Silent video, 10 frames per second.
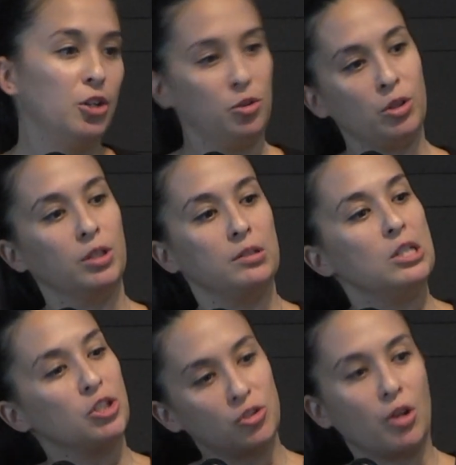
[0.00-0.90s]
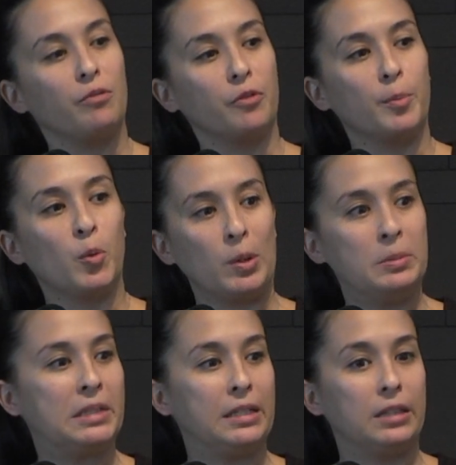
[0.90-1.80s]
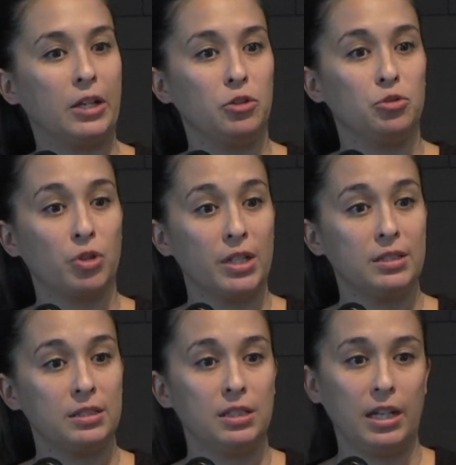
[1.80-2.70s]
you could start from a website that you trust